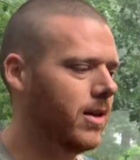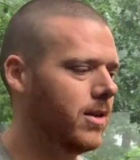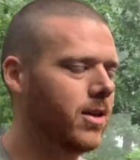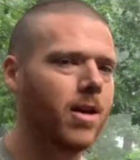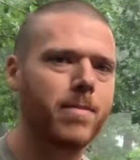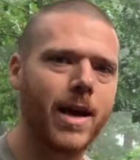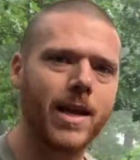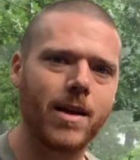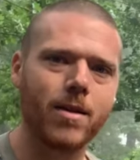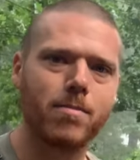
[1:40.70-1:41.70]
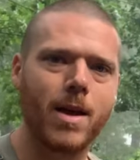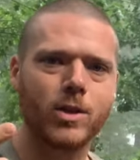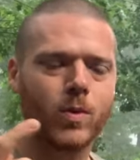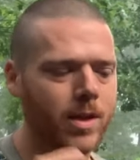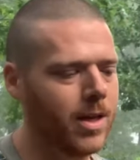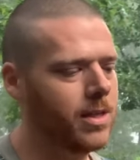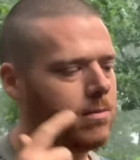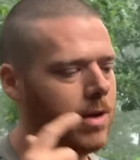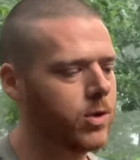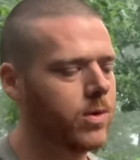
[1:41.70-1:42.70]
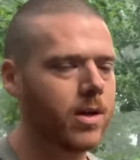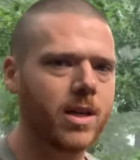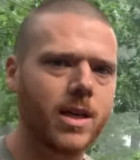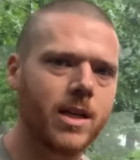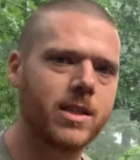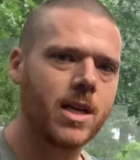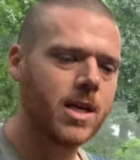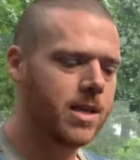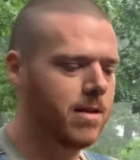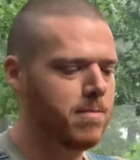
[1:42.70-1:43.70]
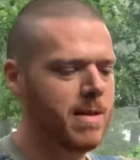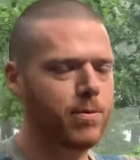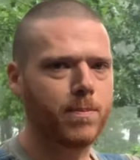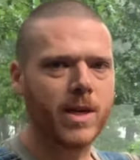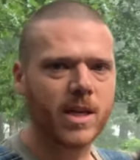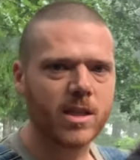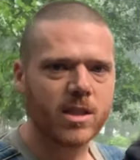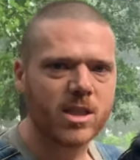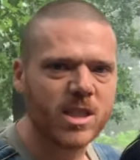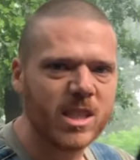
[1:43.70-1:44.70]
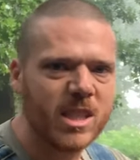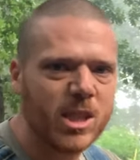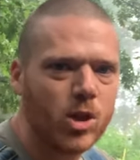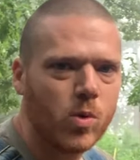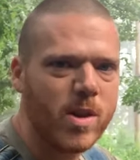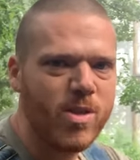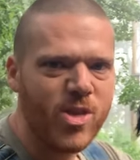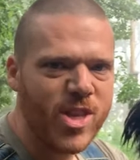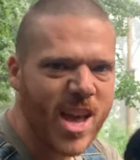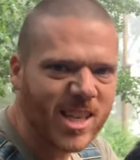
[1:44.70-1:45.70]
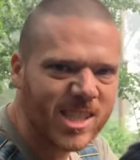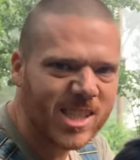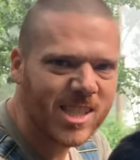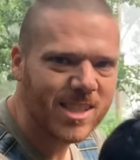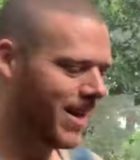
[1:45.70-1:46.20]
to come back here and mess with us, and mess with our kids, then be prepared to deal with this.